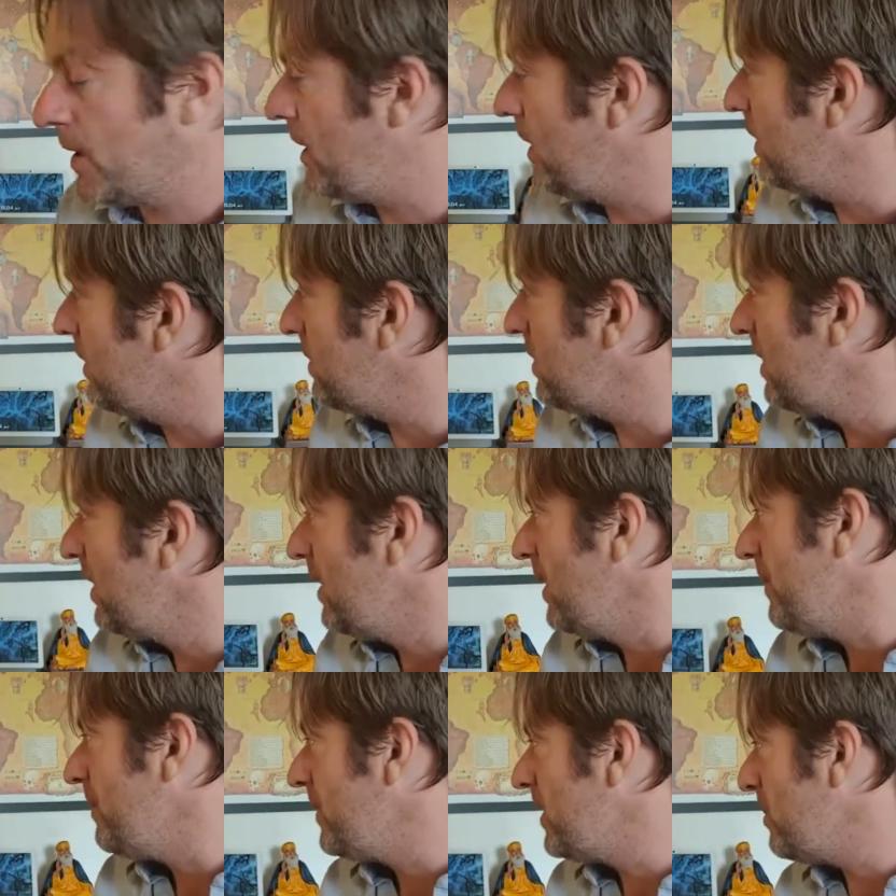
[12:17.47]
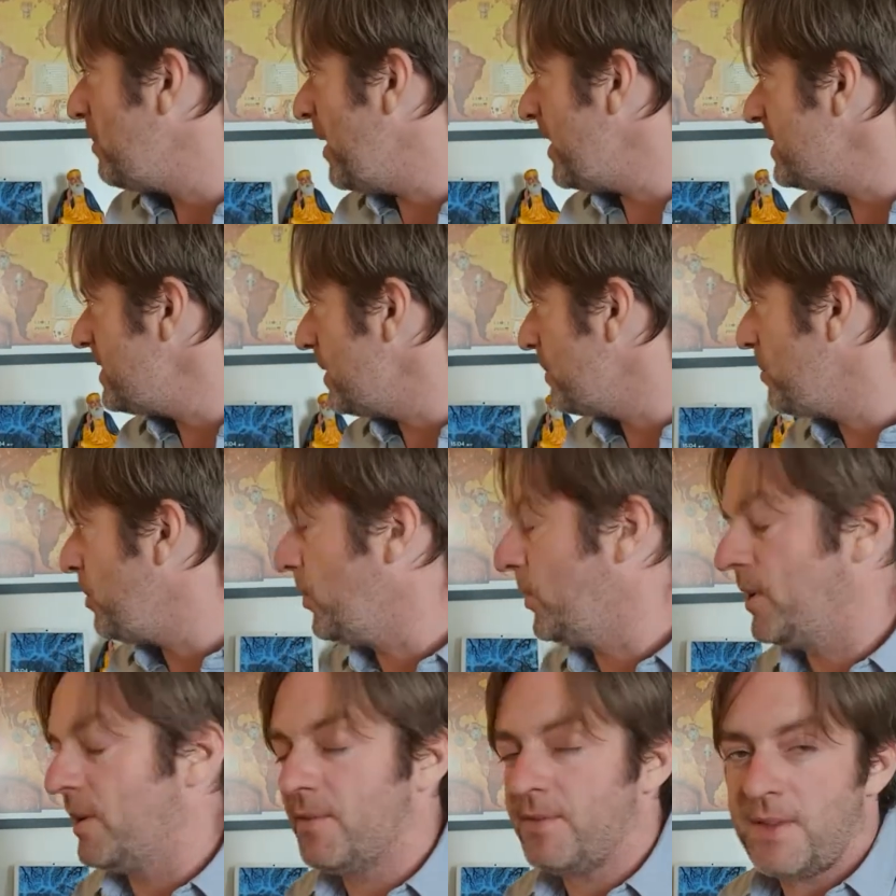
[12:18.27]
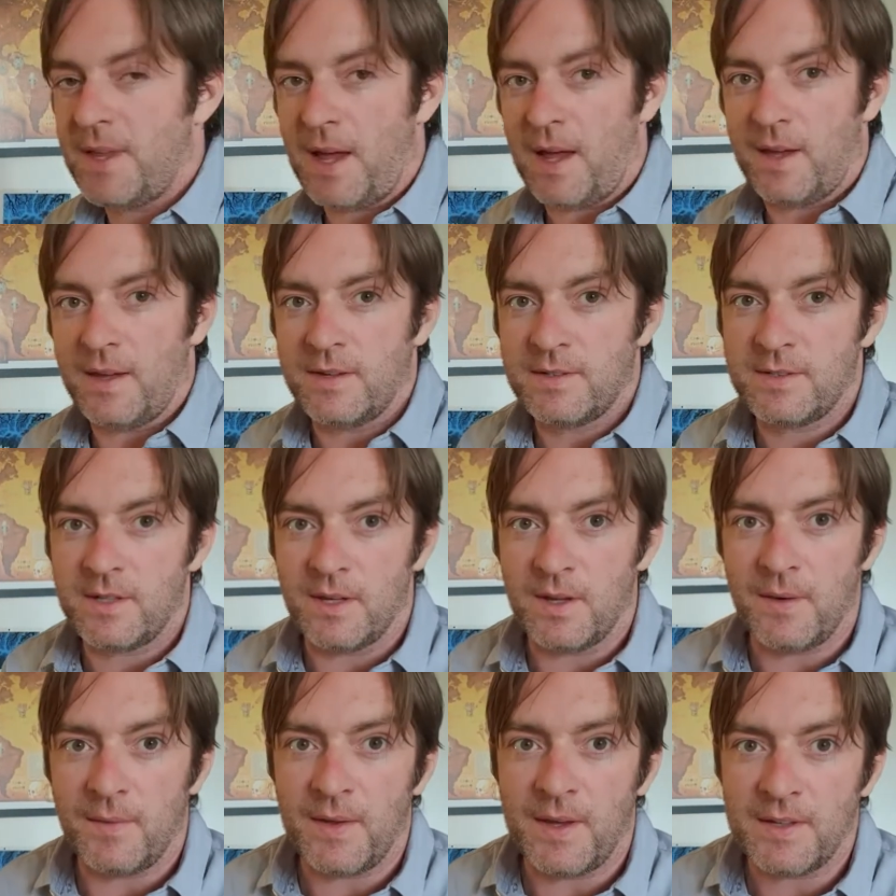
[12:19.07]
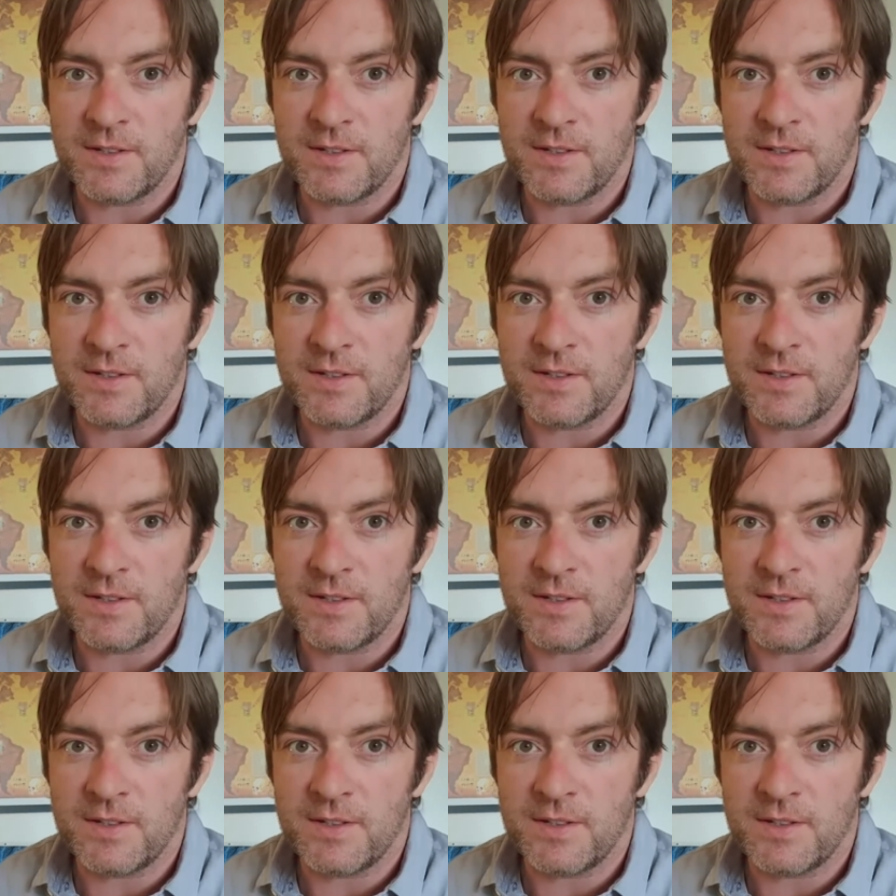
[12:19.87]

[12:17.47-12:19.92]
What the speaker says: And the basic point of that is that